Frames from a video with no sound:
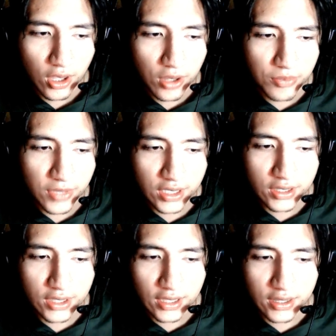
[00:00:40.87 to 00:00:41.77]
meaning
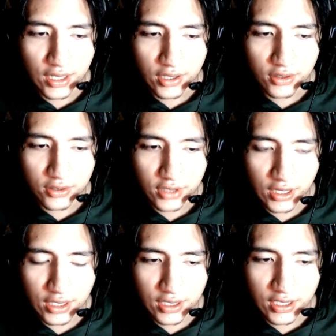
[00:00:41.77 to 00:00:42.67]
that the total
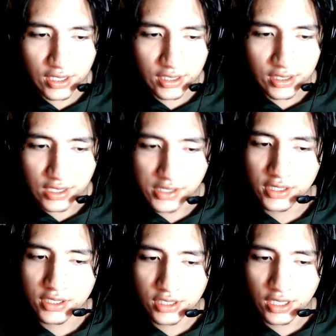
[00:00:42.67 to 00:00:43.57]
kinetic
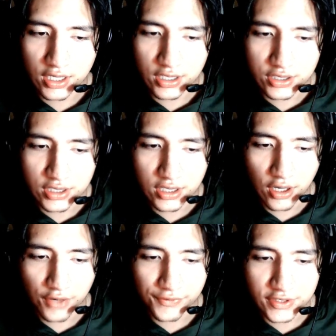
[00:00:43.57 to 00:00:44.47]
energy
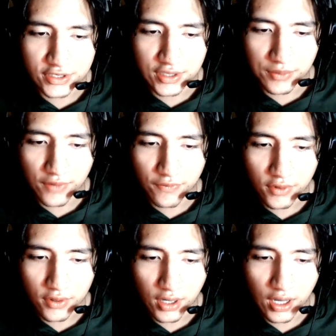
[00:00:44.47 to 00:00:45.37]
of the system
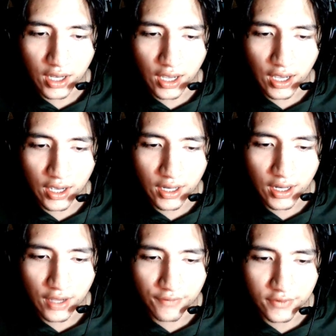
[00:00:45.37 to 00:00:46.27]
before and
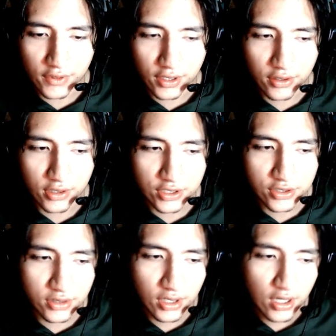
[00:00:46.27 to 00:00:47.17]
after the
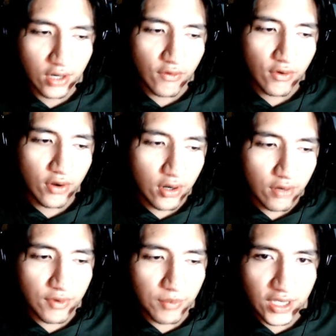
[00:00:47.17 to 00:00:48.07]
collision
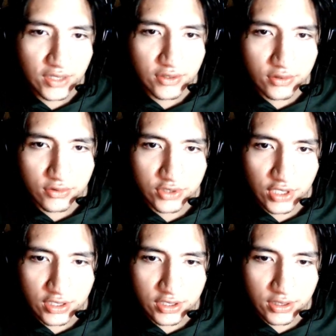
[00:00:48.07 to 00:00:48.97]
remains
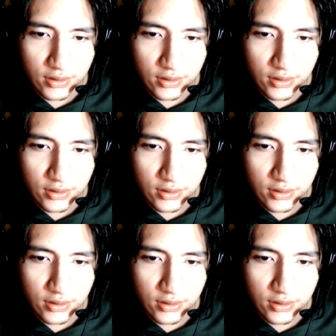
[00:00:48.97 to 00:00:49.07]
unchanged.